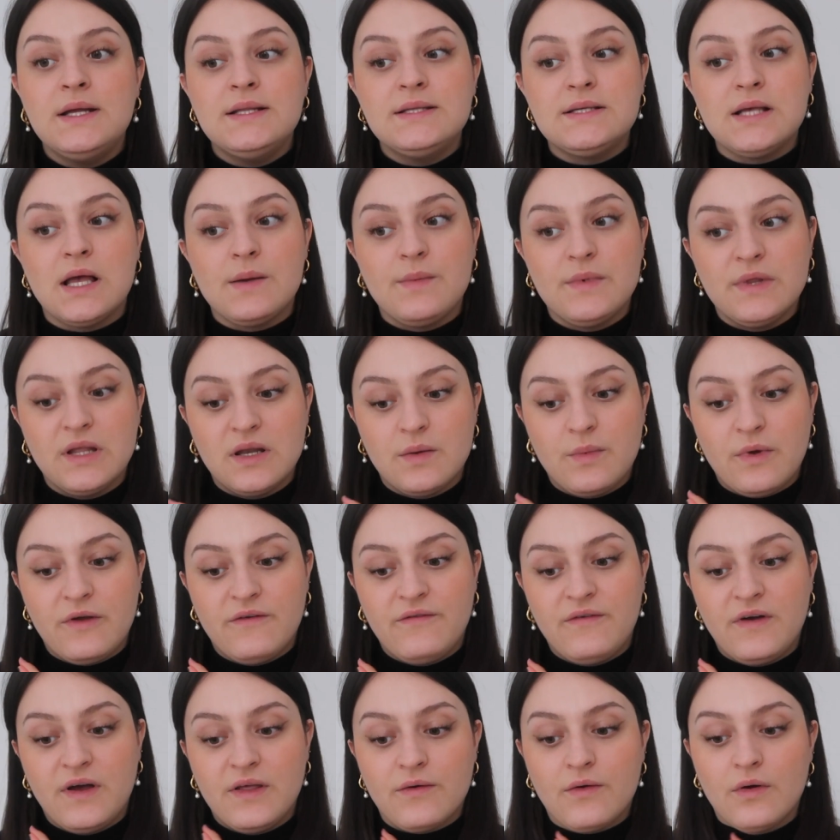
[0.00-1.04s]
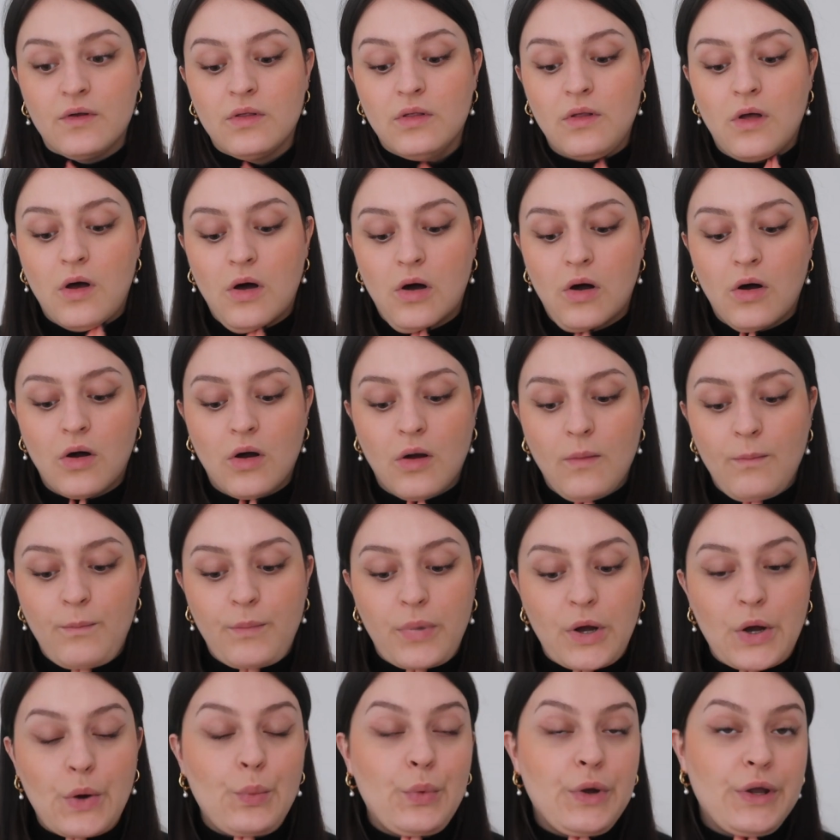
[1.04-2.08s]
till I'm a little bit further along,
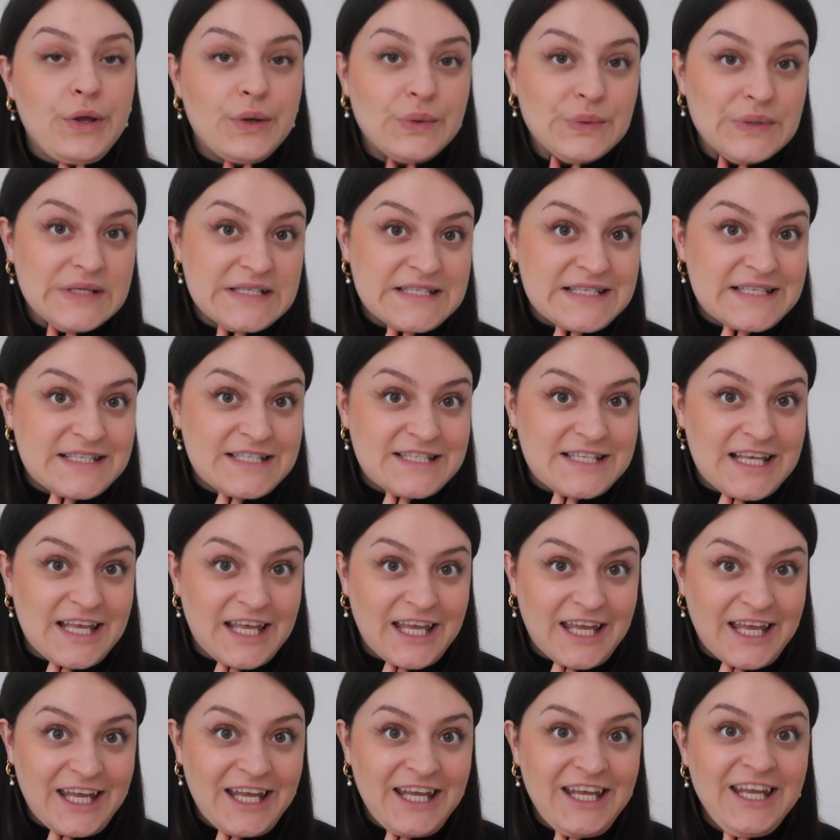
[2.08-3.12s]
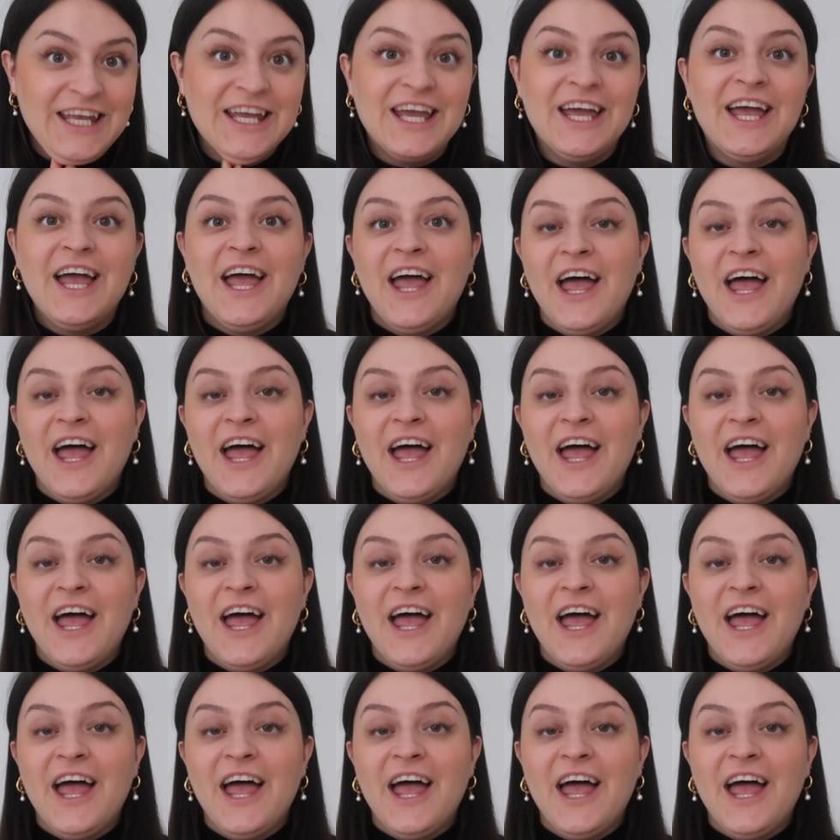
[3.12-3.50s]
but we will see.